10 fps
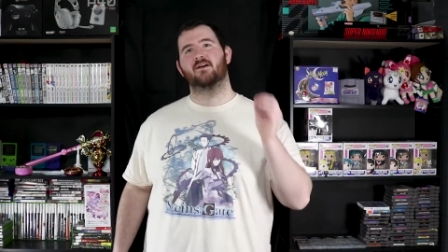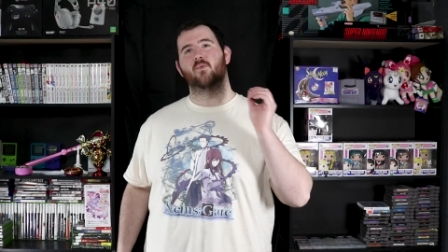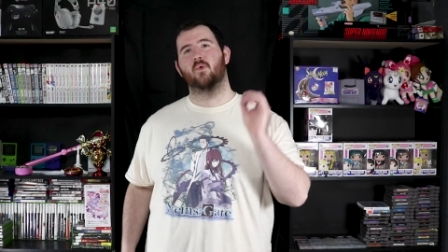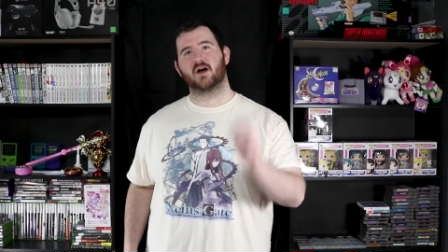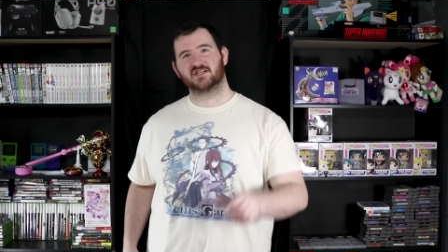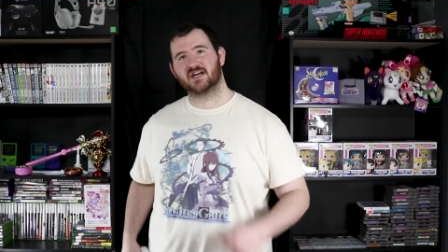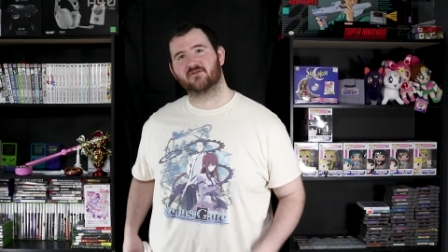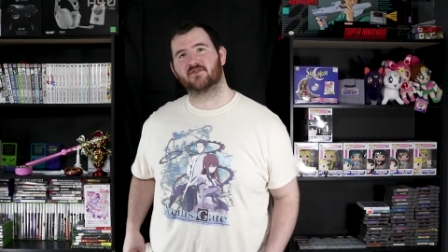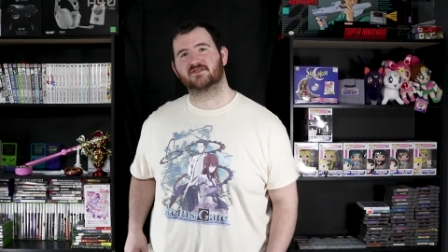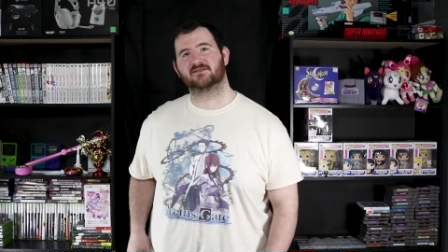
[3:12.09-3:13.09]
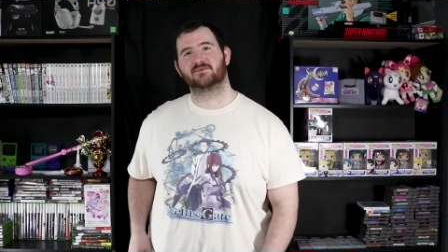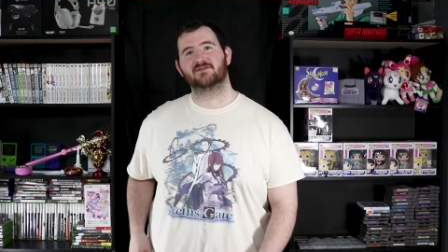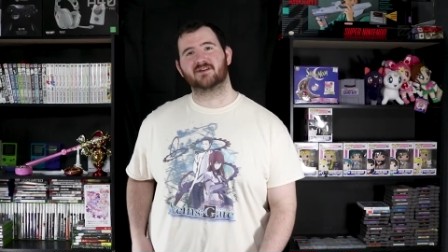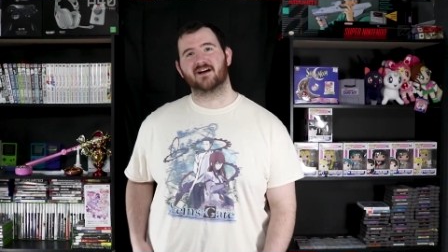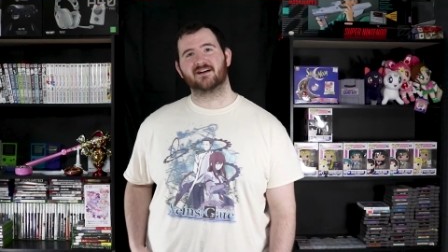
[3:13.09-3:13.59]
Watch out for some
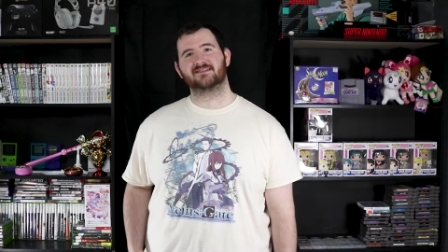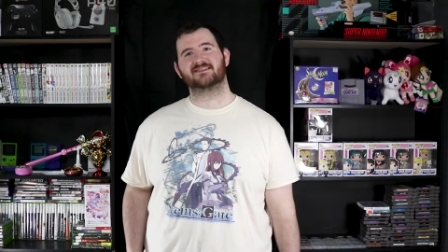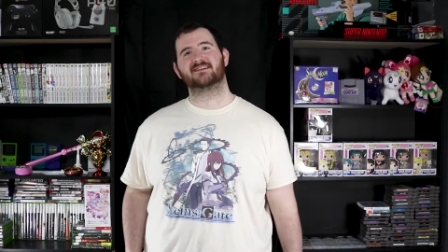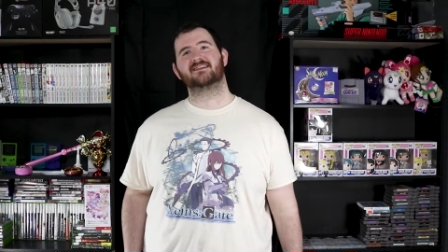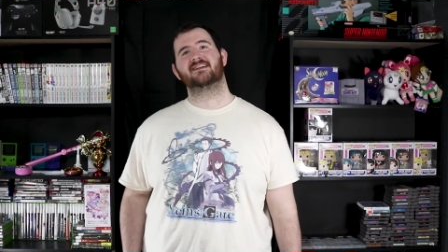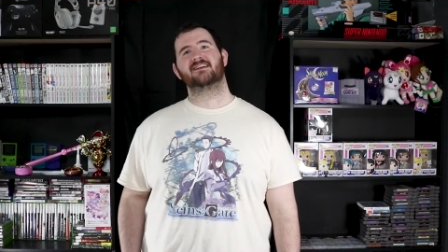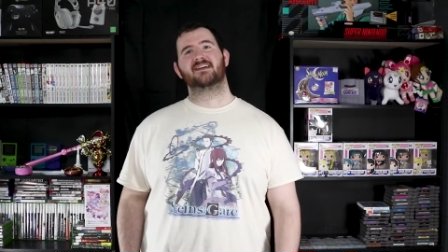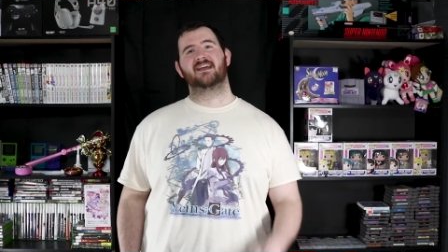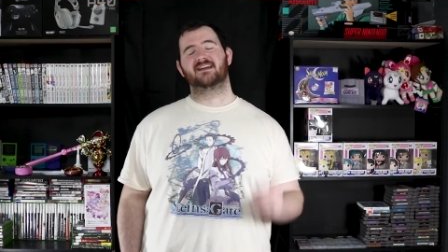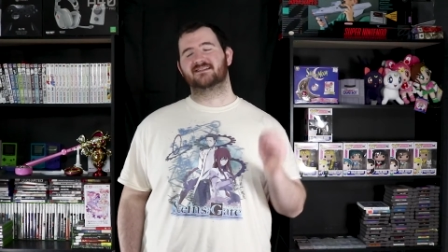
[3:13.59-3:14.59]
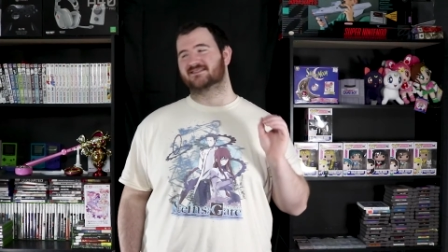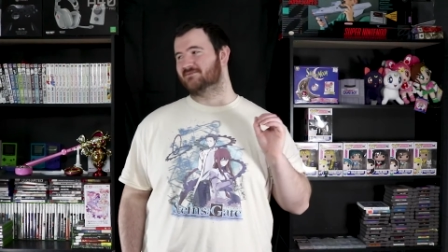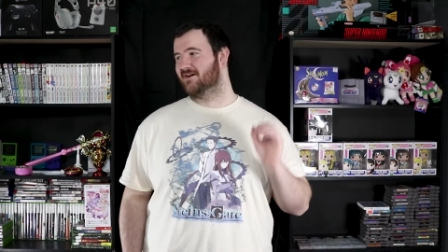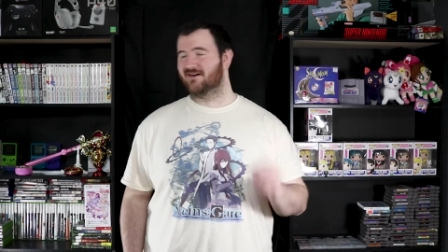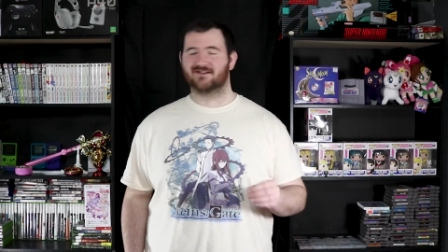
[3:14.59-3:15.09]
new content and
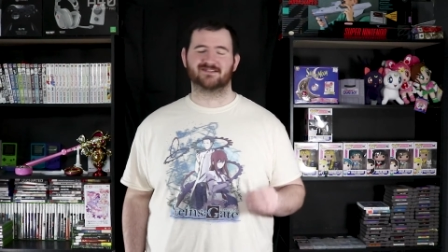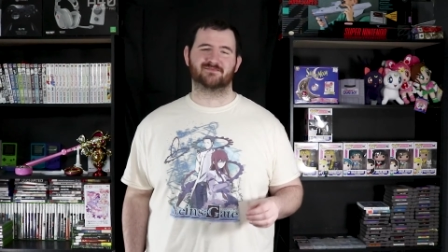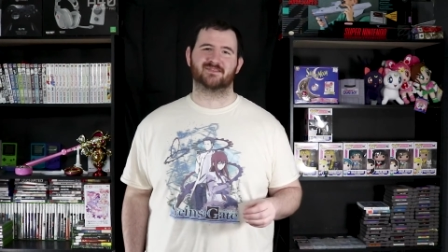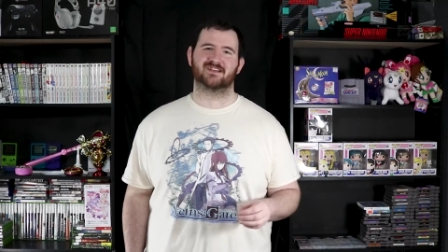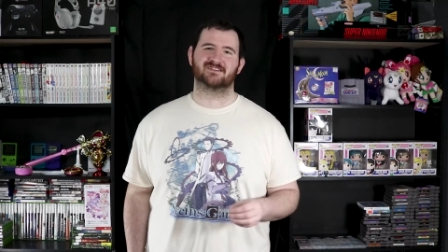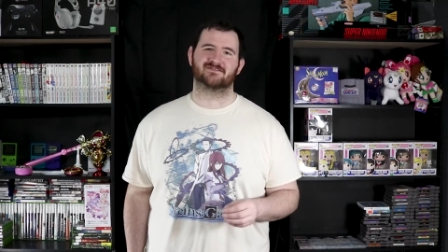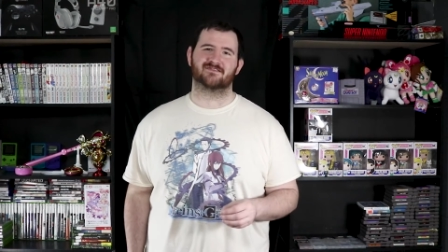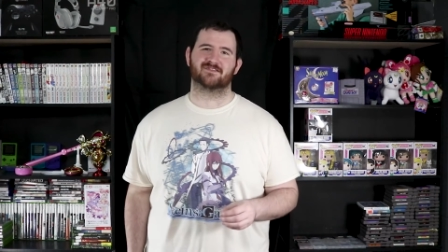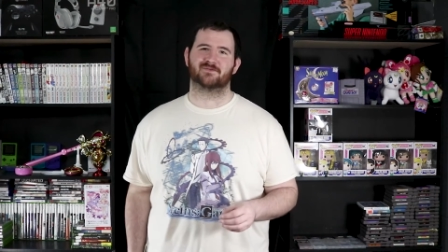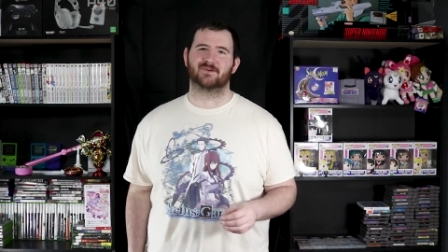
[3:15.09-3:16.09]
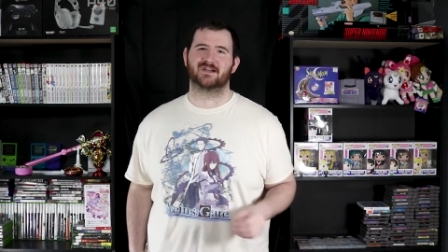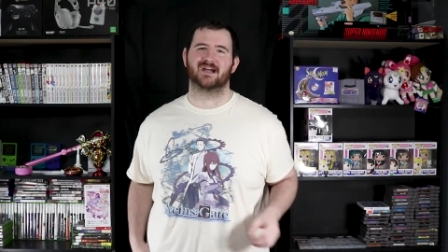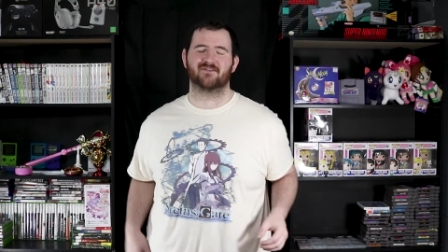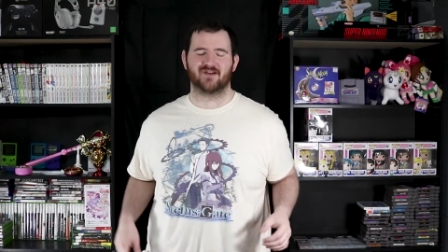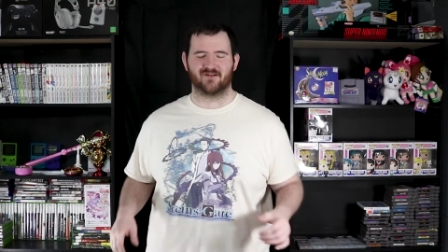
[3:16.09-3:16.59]
some awesome things are on the
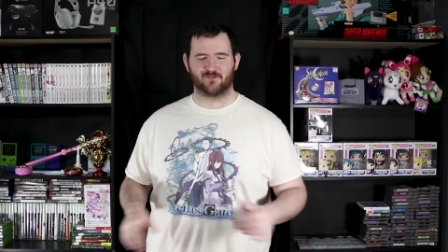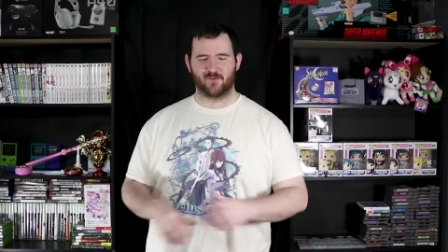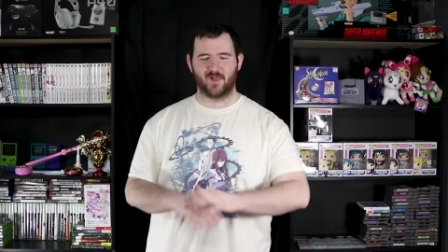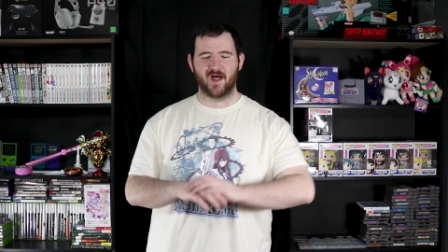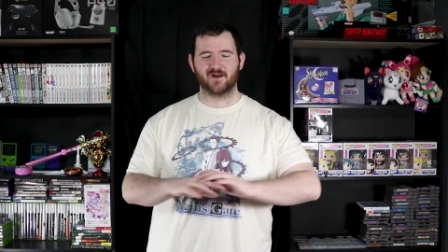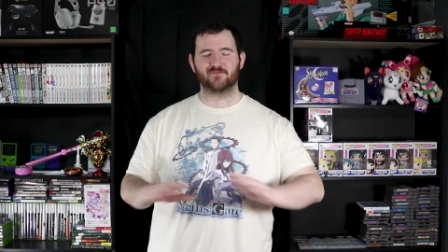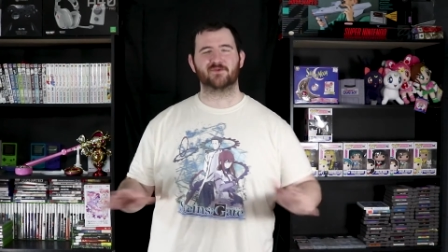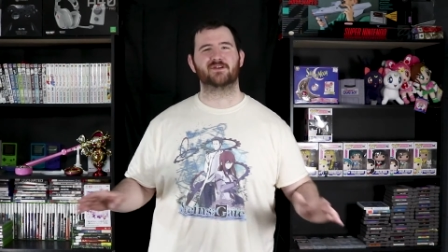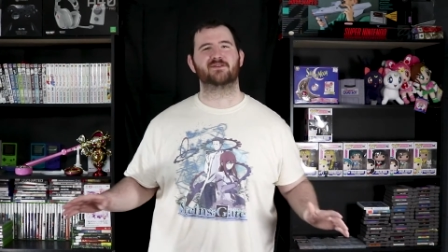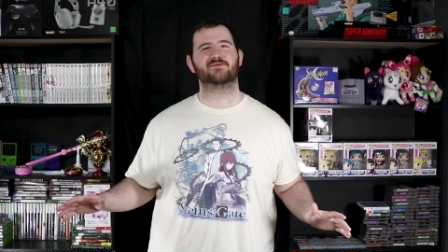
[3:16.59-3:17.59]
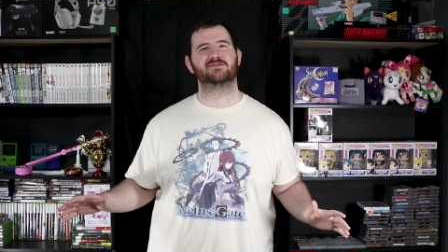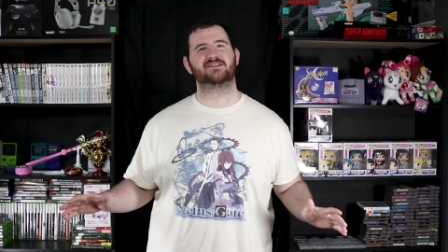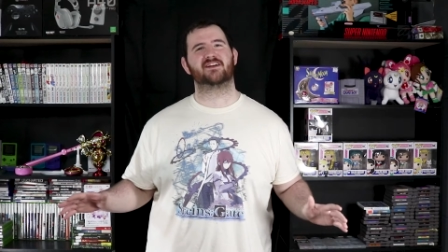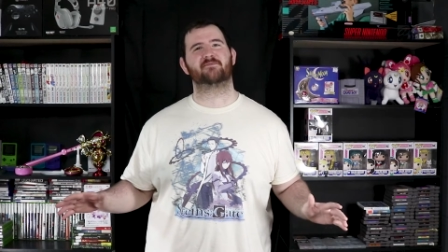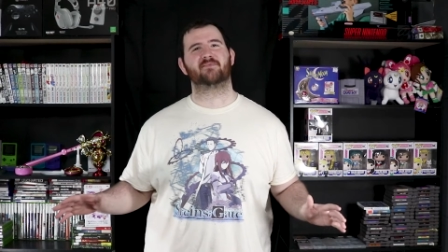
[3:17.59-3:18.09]
way. I've got a lot of really cool
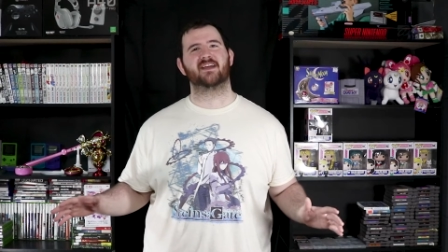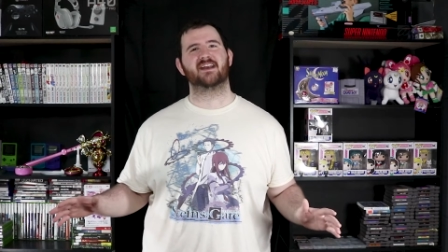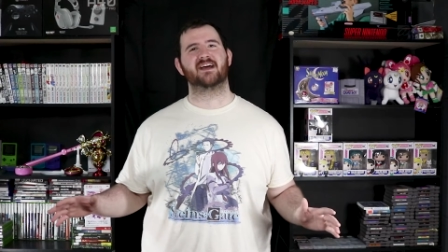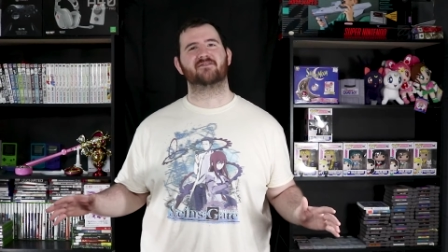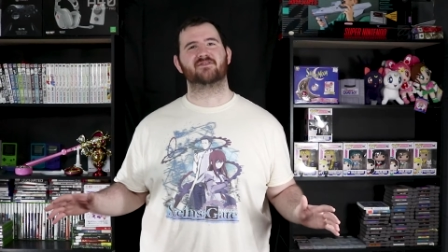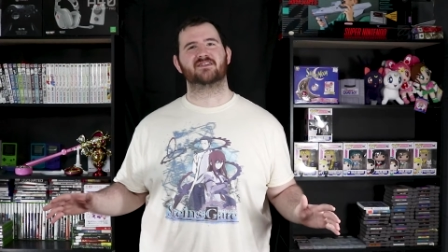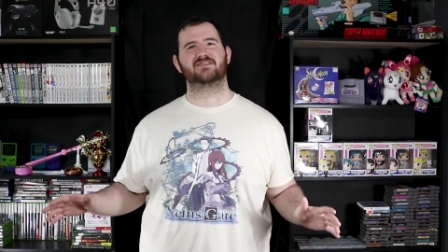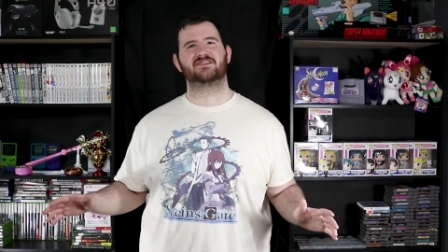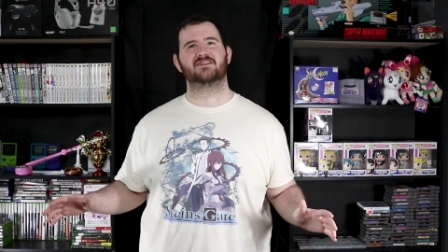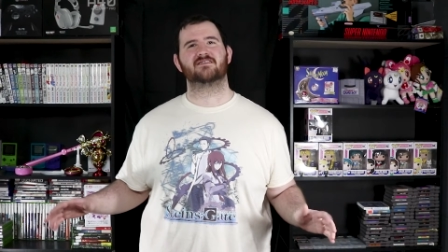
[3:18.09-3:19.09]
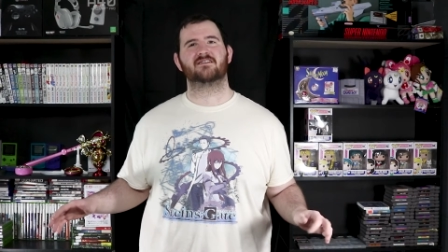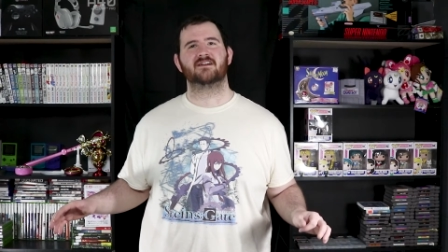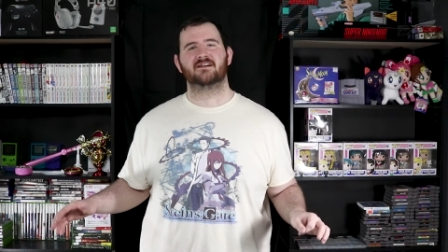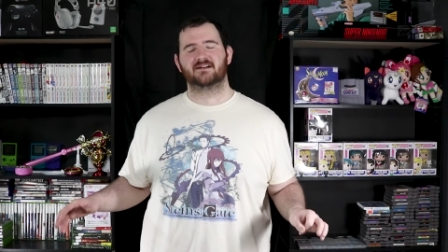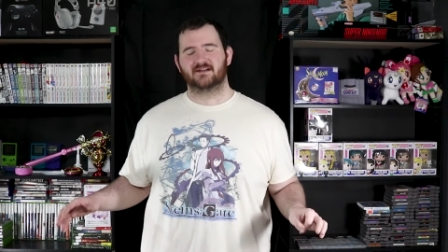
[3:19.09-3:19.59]
stuff planned out for this
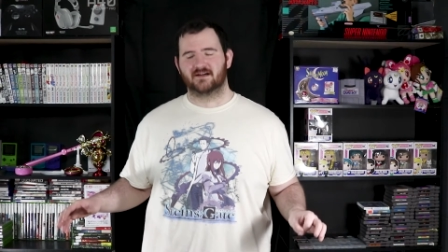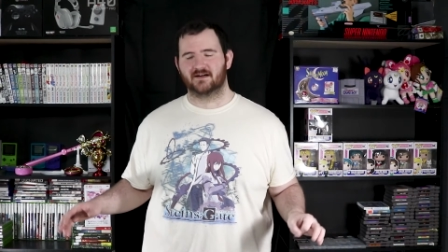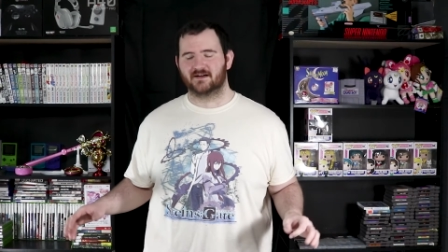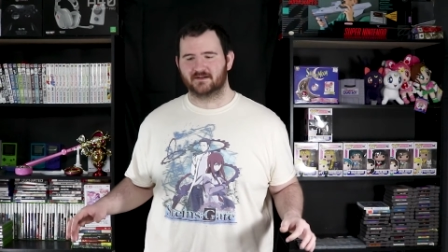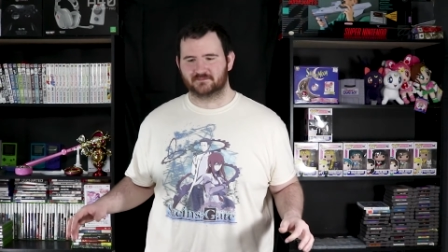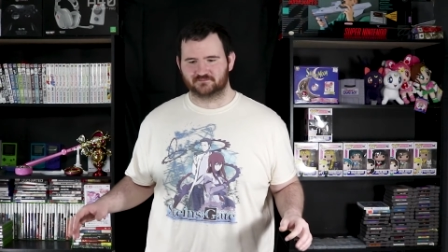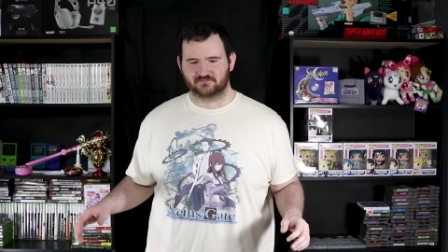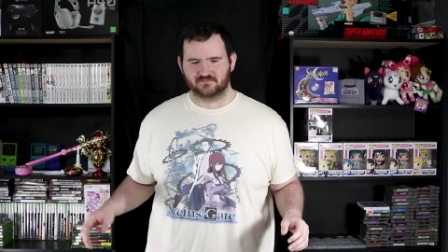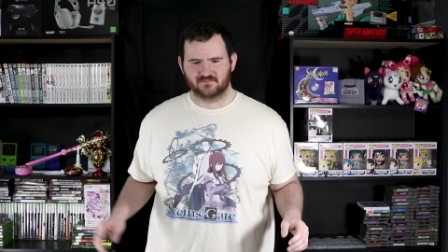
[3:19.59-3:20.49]
year. Um,